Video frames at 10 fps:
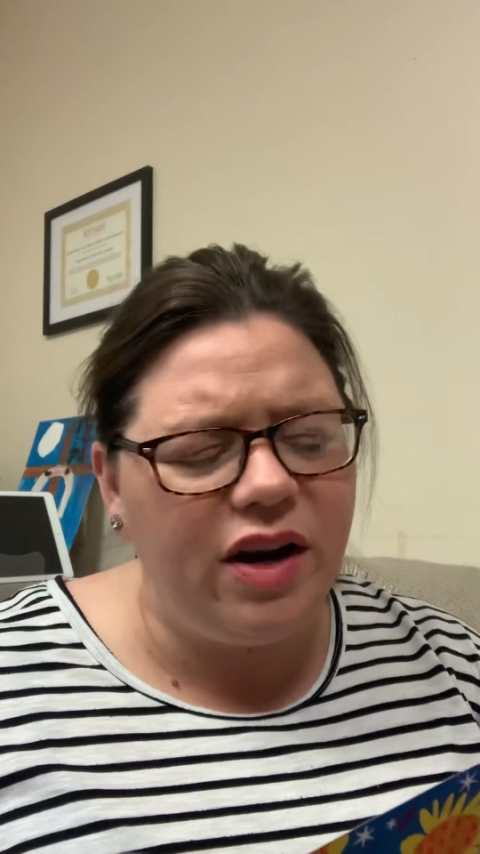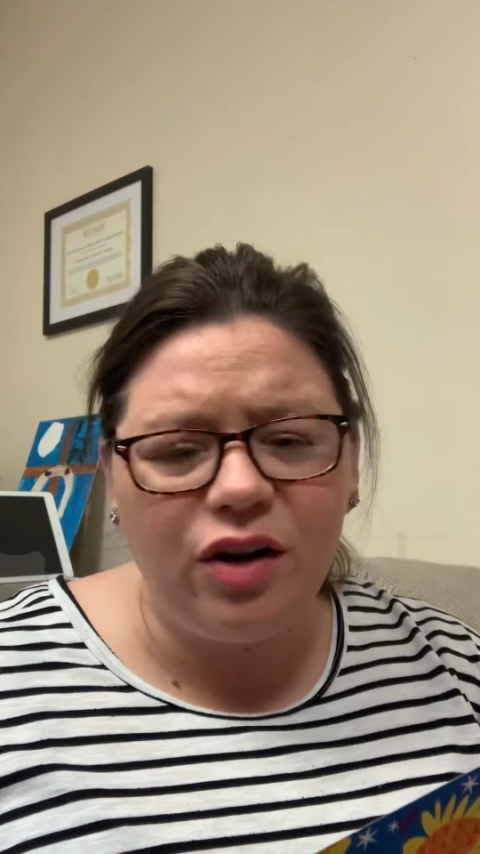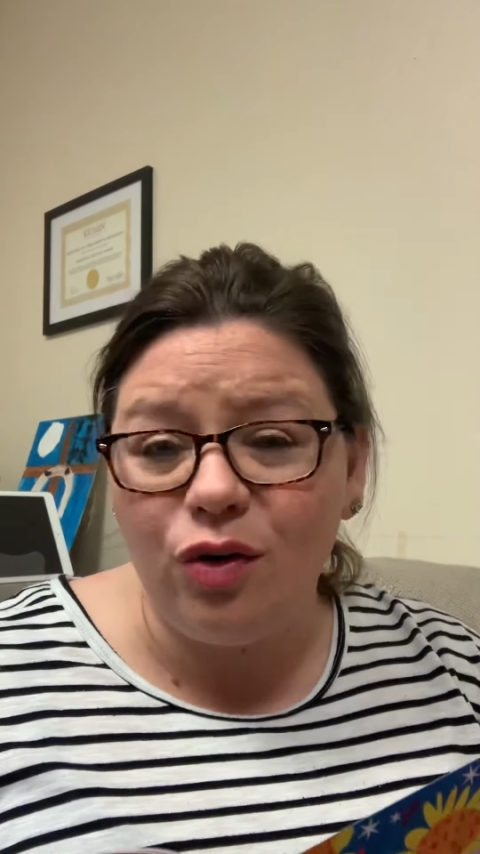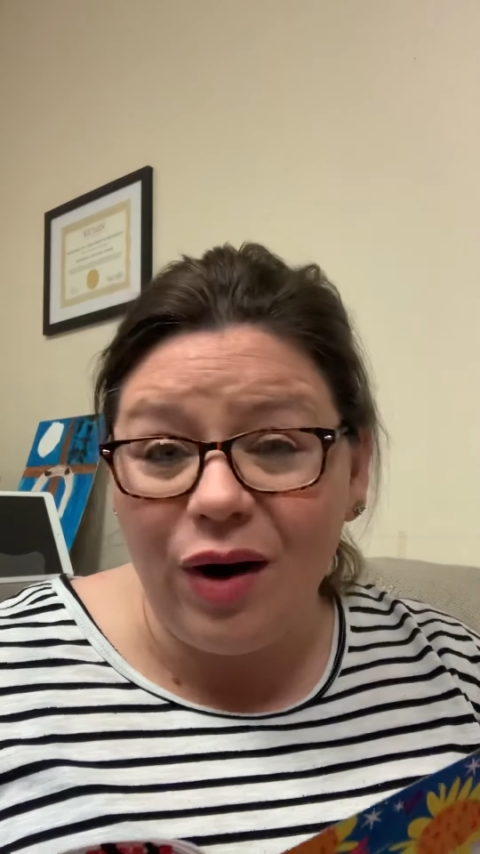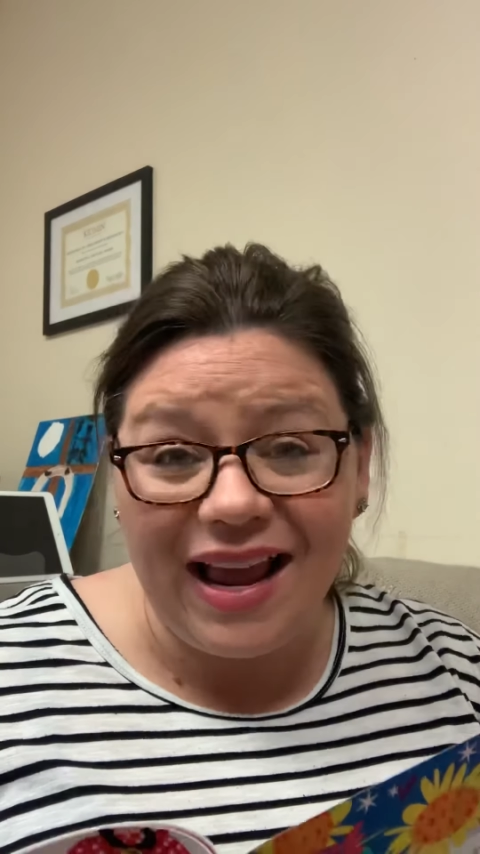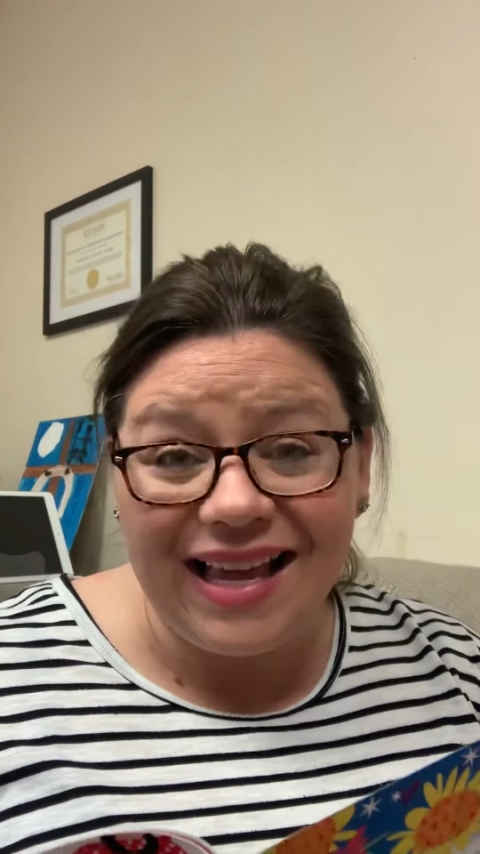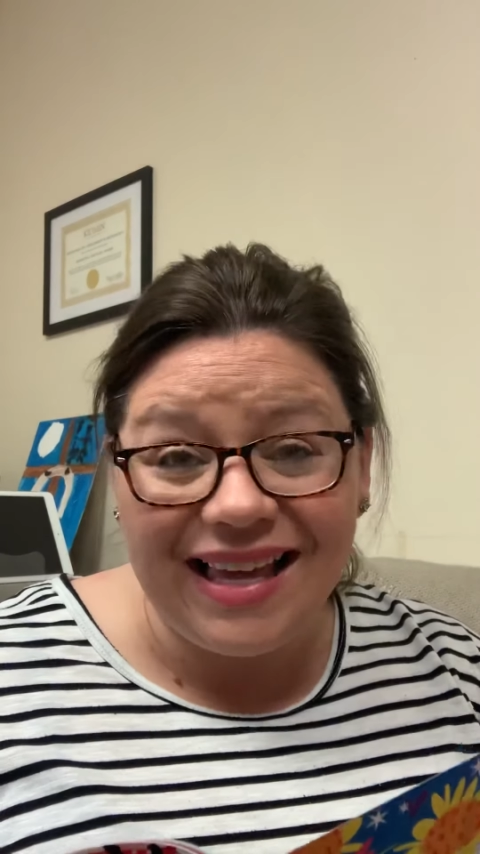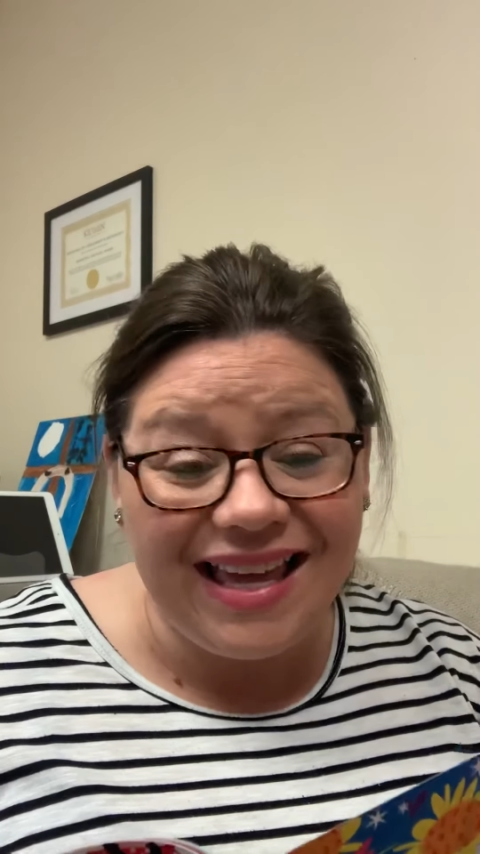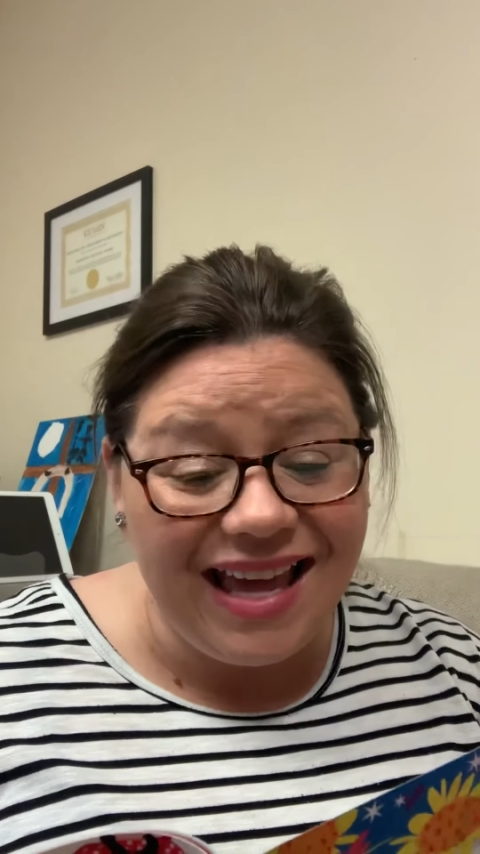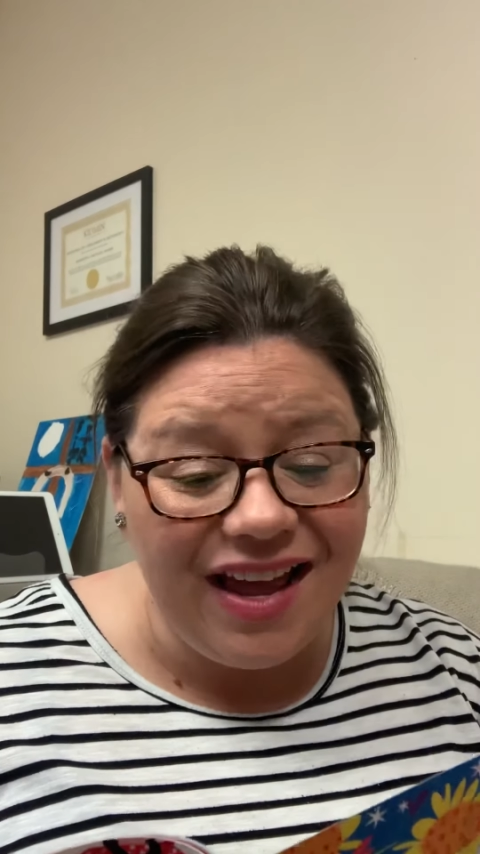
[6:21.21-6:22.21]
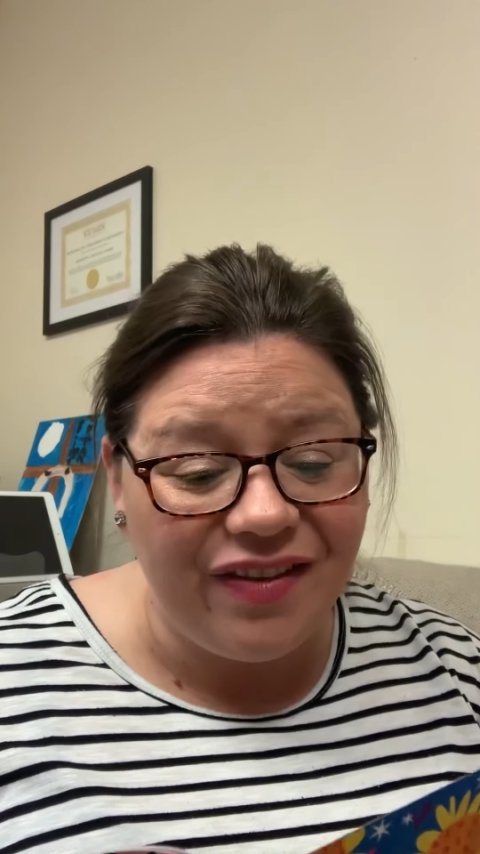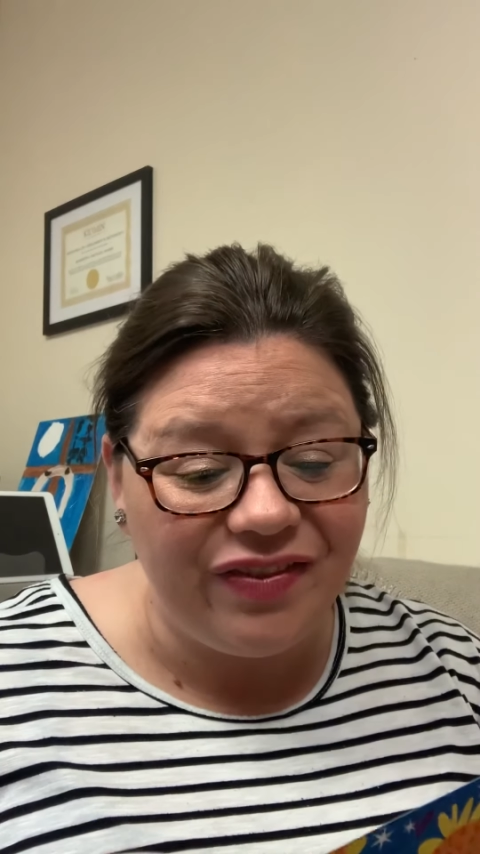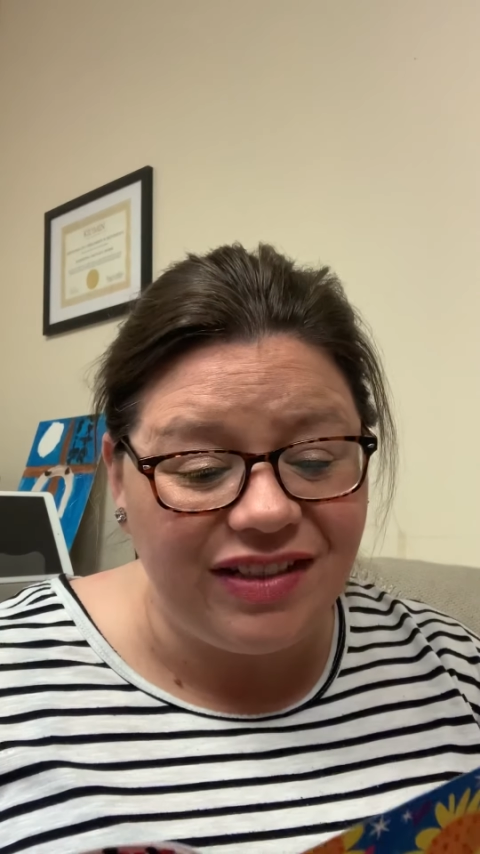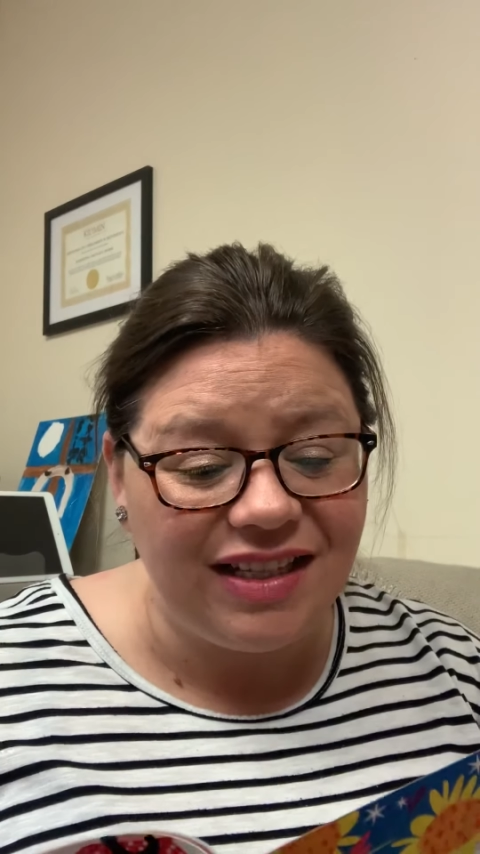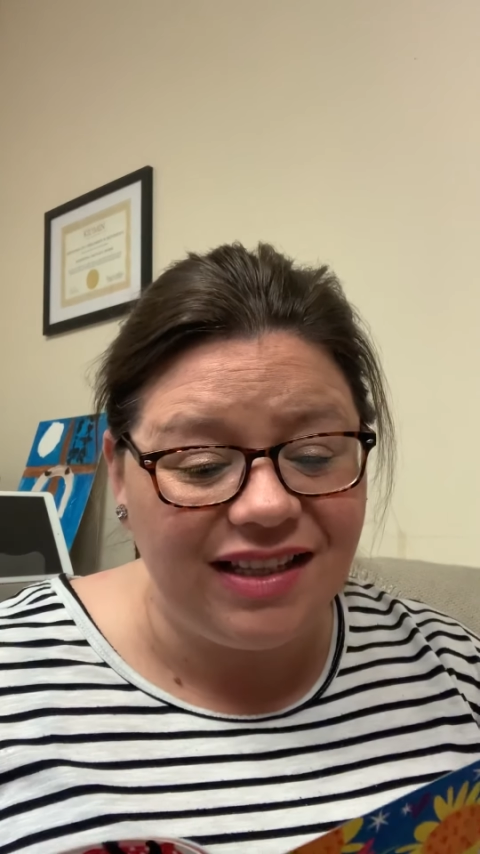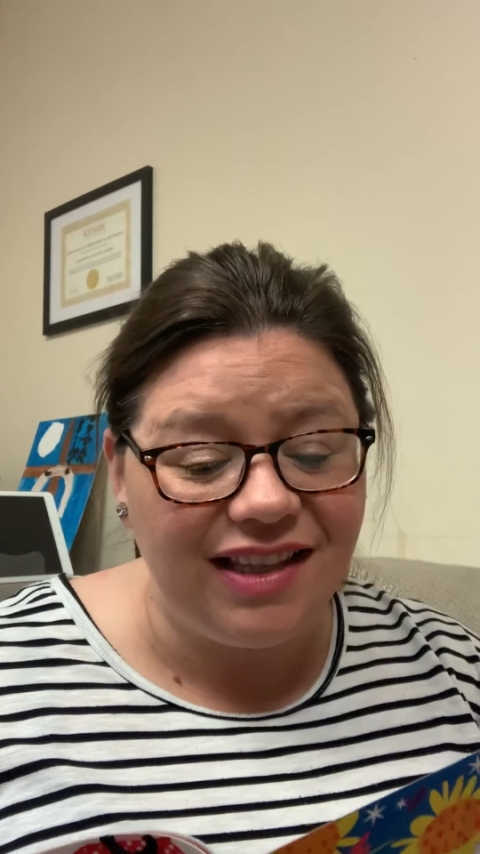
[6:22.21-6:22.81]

a great gift